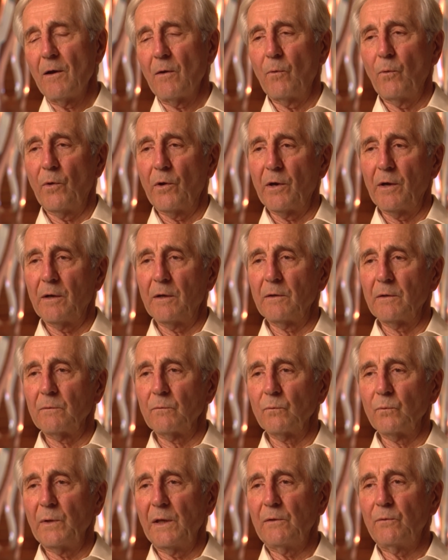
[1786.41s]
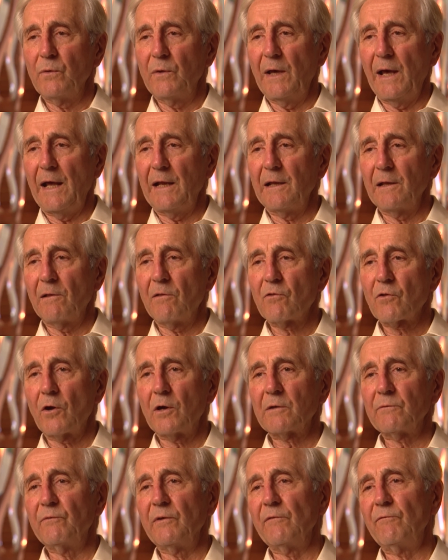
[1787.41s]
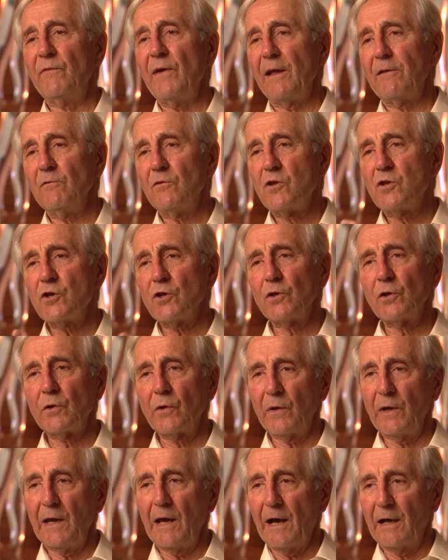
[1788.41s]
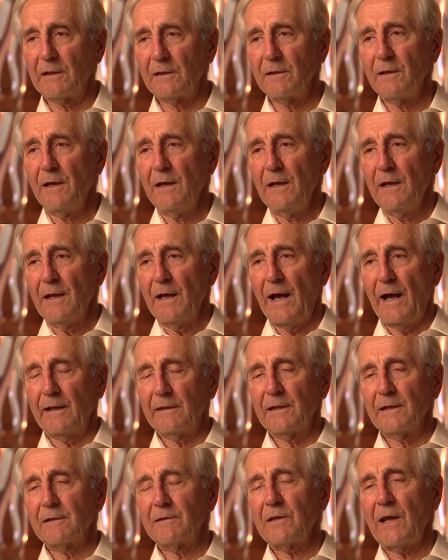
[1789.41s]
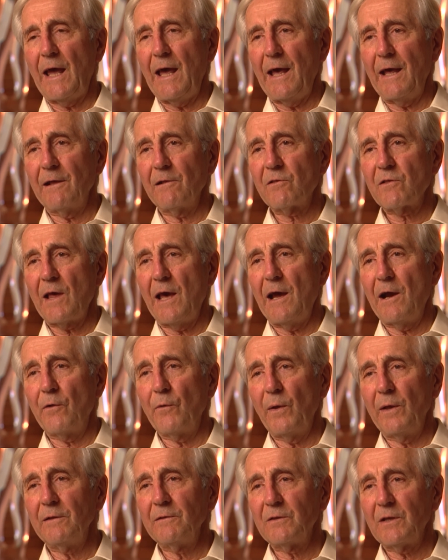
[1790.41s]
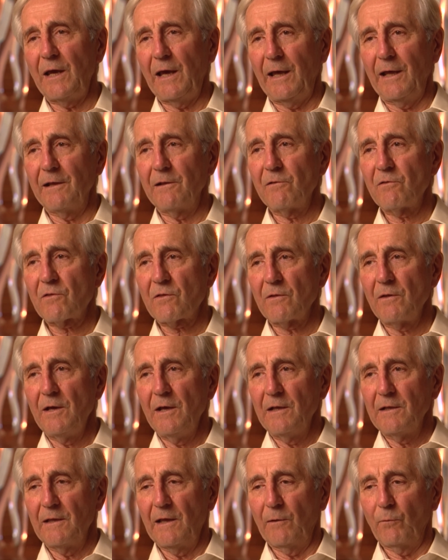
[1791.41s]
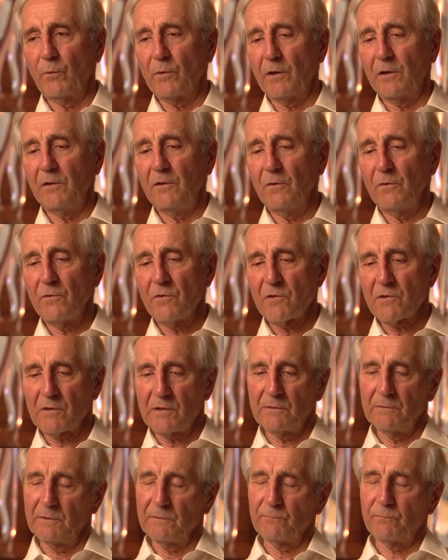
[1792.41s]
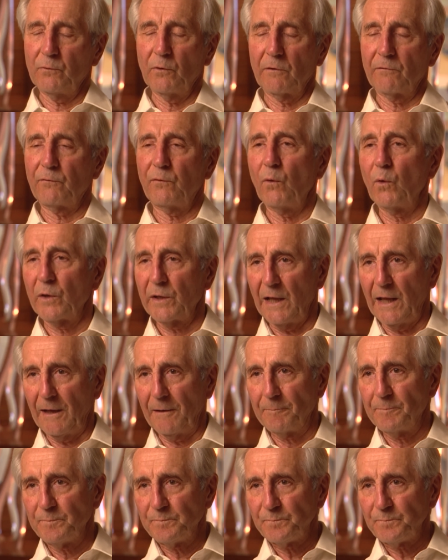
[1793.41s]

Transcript: where we created sort of a venturi on the tanks' air intakes that were used for fording.